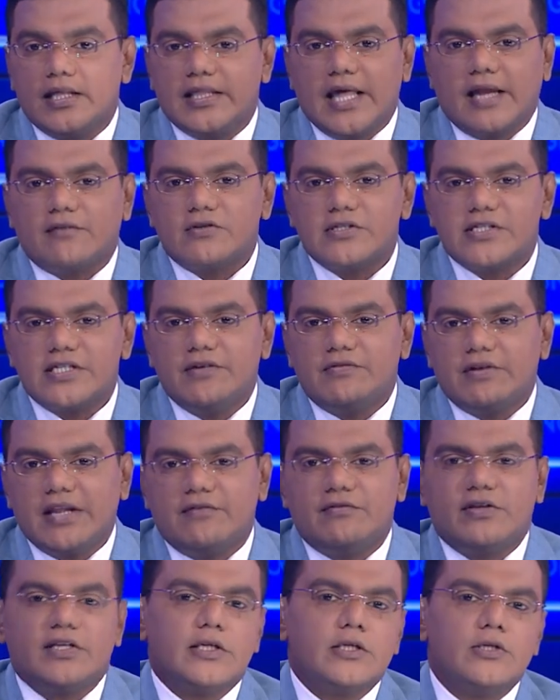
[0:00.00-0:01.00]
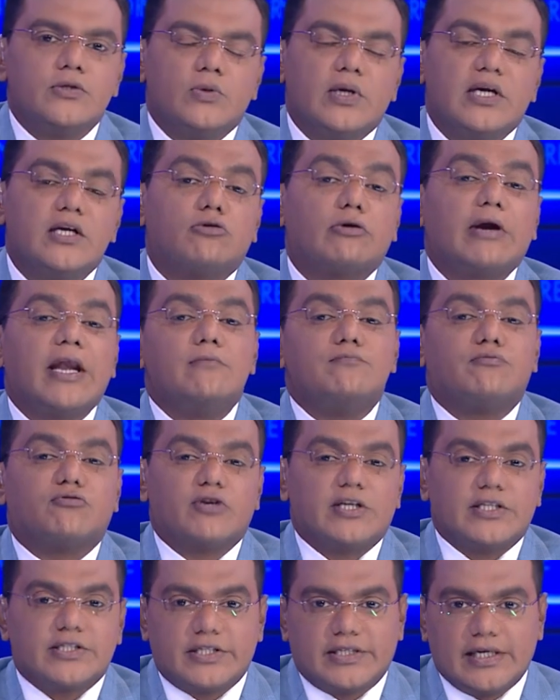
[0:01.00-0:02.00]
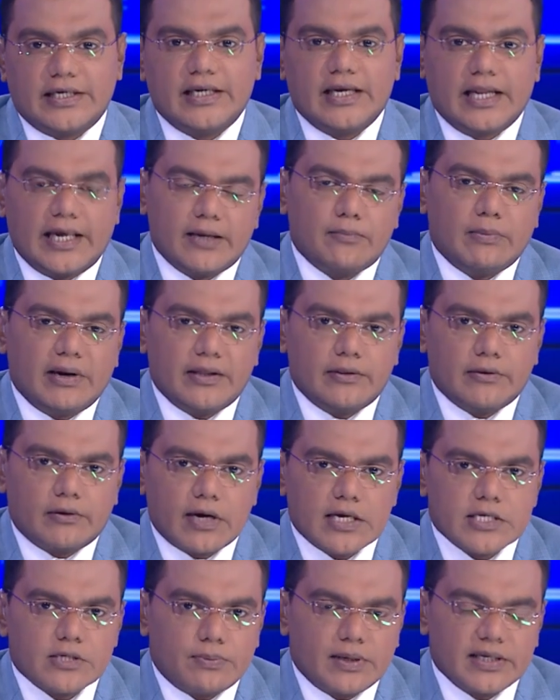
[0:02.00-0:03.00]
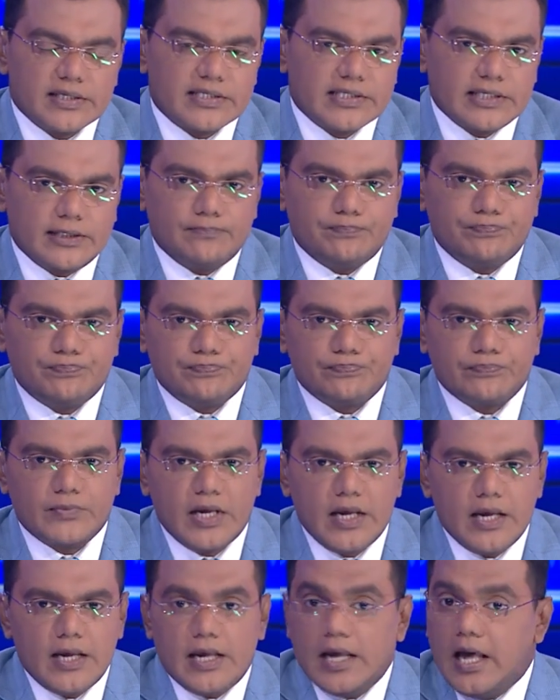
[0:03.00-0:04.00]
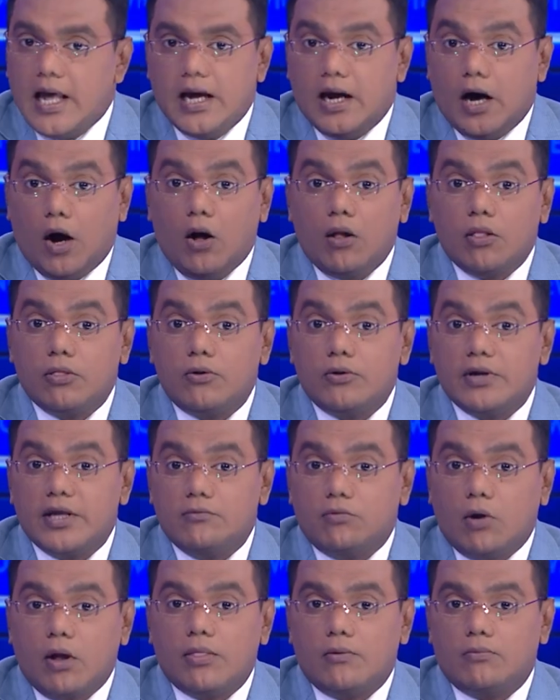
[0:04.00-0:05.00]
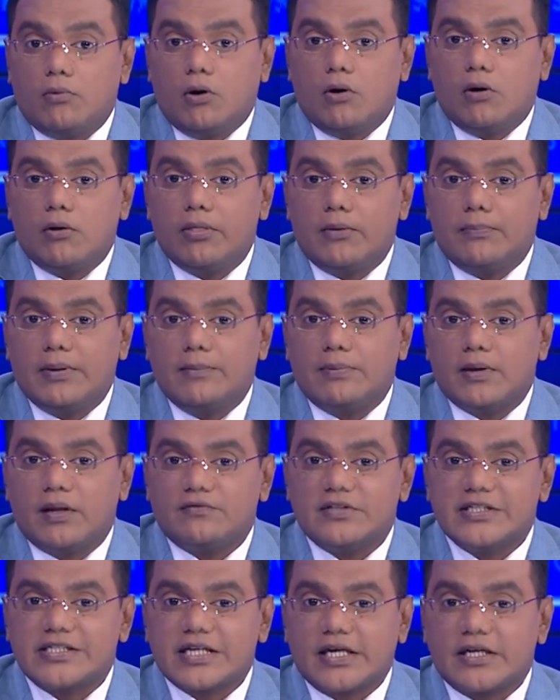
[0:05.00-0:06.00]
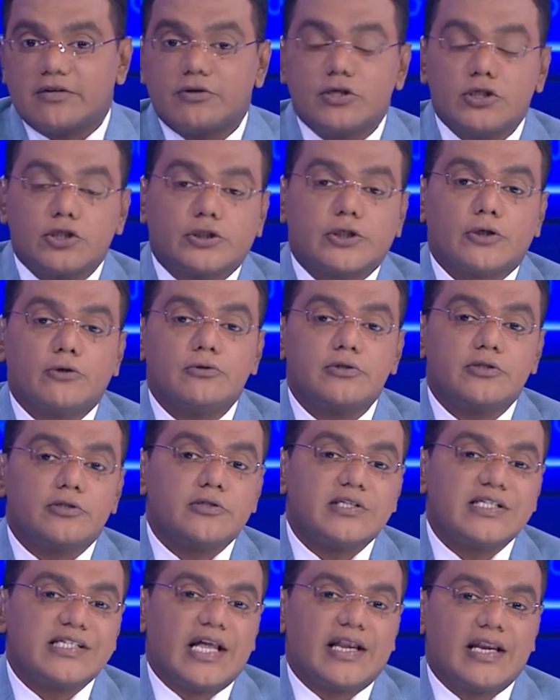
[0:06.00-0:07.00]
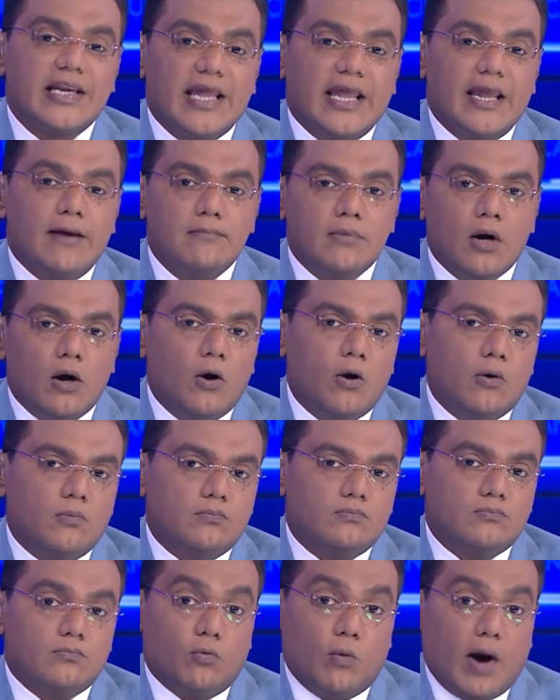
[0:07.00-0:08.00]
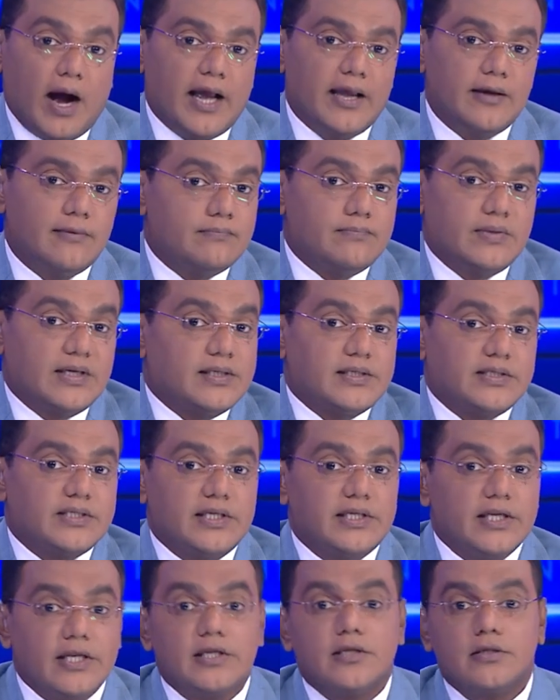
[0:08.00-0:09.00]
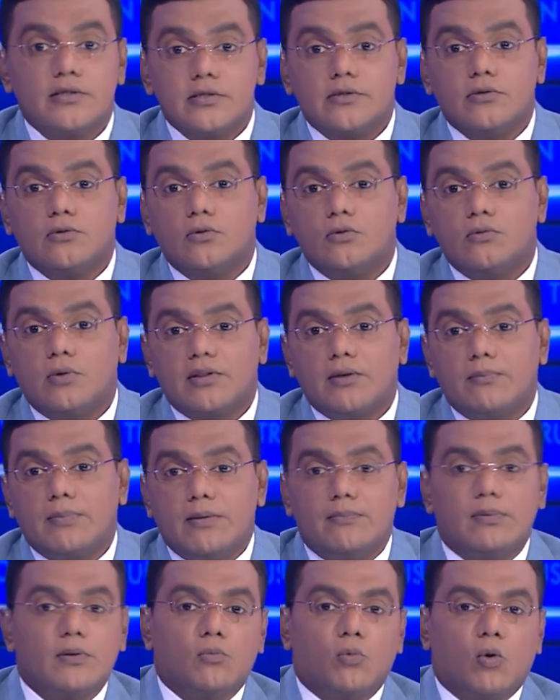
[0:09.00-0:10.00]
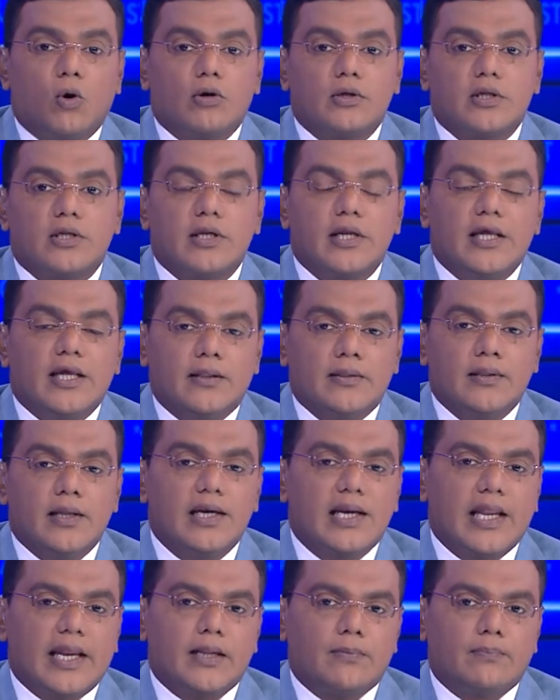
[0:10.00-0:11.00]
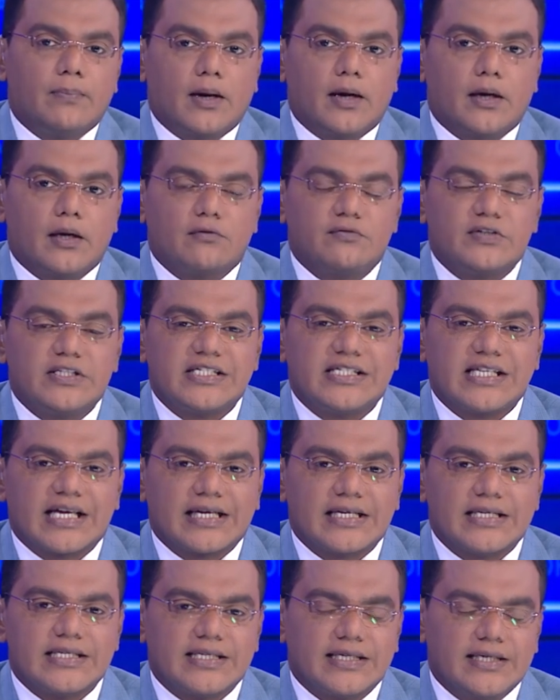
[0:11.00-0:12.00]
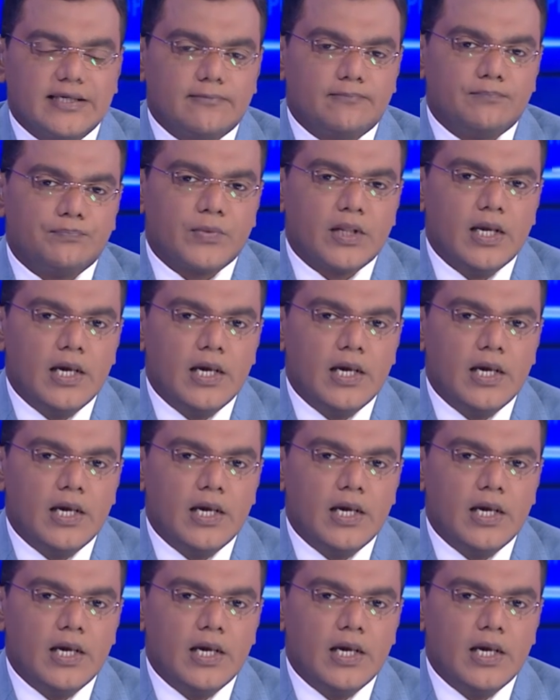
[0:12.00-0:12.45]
That was even evident to a great president like Mahinda Rajapaksa. Although he won the war, the people of this country chose to send him home. Why? Because he didn't do what the people wanted in the latter part of his second term.